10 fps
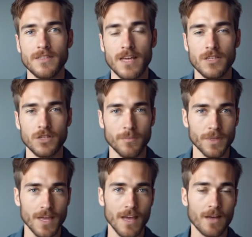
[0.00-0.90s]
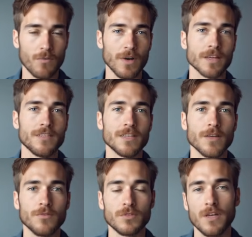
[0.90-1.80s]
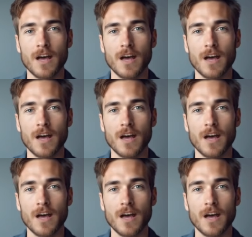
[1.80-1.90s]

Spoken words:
It should be there, ready to use.